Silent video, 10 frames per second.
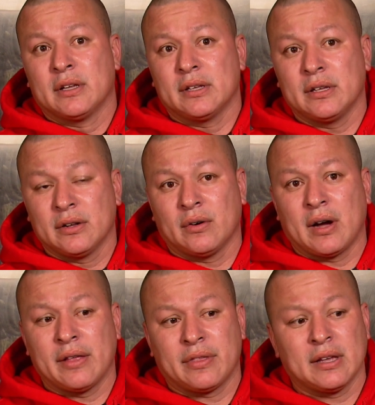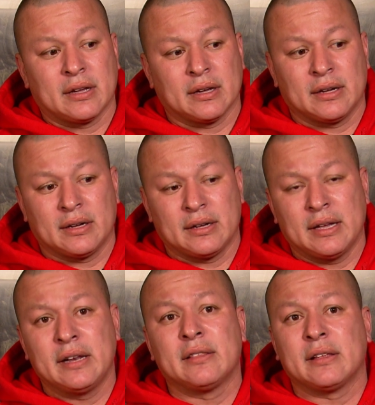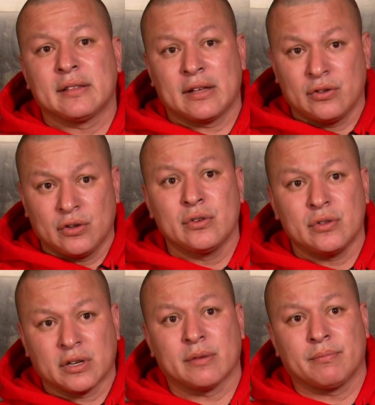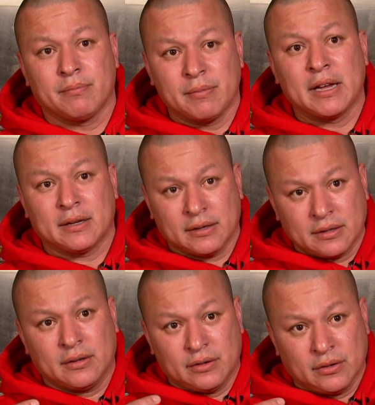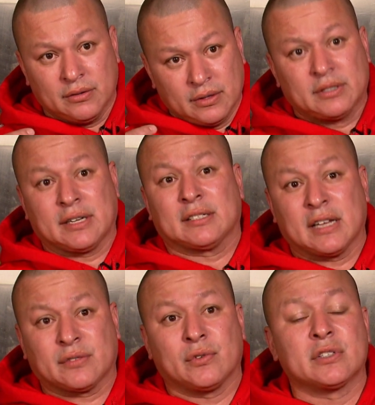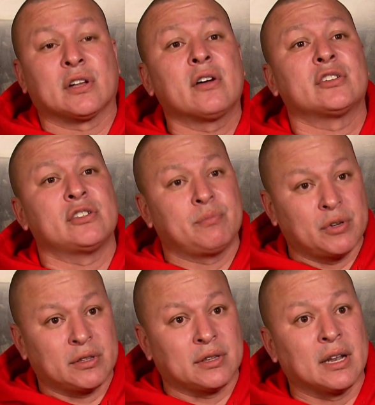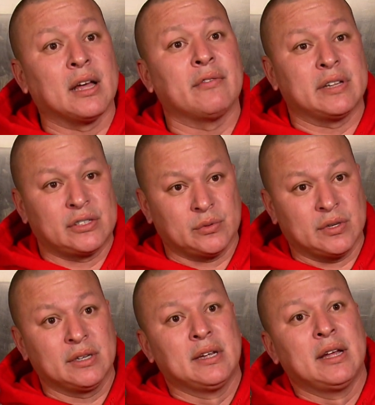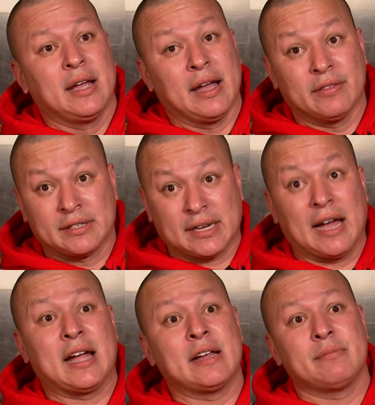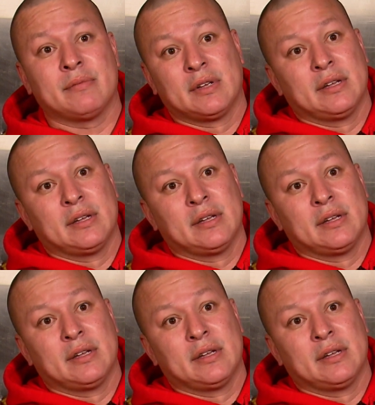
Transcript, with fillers: You know, I think uh, anything that you do, you can make you successful as long as you put the love into it and the time,